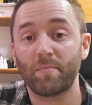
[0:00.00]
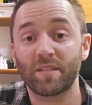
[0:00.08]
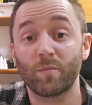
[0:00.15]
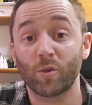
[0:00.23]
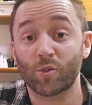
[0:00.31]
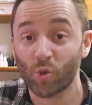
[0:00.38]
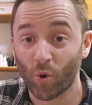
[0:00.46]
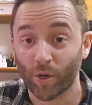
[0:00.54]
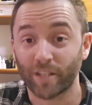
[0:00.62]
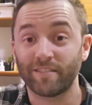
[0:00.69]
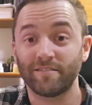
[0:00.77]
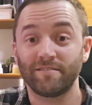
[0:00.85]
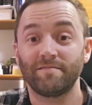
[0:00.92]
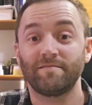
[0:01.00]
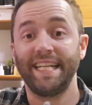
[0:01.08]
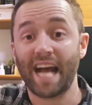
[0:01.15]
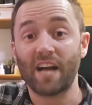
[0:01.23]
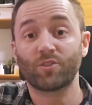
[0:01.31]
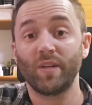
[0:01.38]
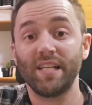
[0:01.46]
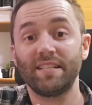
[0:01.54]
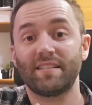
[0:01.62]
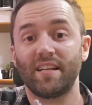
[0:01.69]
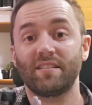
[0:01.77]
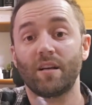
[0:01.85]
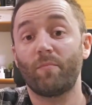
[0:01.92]
collapsible sword. It actually
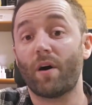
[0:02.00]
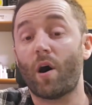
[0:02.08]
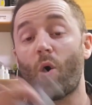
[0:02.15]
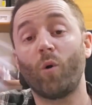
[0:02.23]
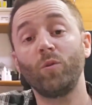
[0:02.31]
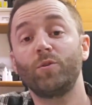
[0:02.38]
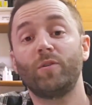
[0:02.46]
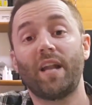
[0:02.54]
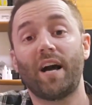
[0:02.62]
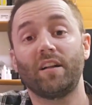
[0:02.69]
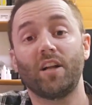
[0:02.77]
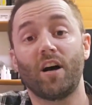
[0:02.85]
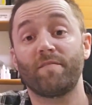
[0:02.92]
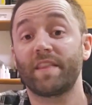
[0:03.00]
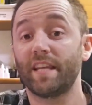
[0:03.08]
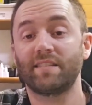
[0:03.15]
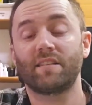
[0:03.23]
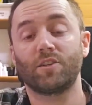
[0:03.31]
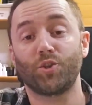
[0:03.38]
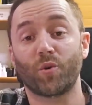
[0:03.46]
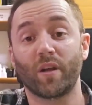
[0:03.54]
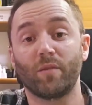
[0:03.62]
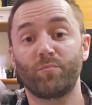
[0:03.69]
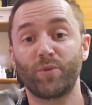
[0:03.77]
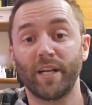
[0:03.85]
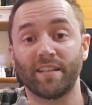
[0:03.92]
sets up a whole new line of things that you
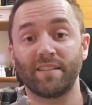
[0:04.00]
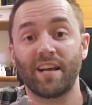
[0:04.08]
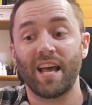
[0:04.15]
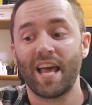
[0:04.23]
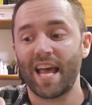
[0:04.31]
can print.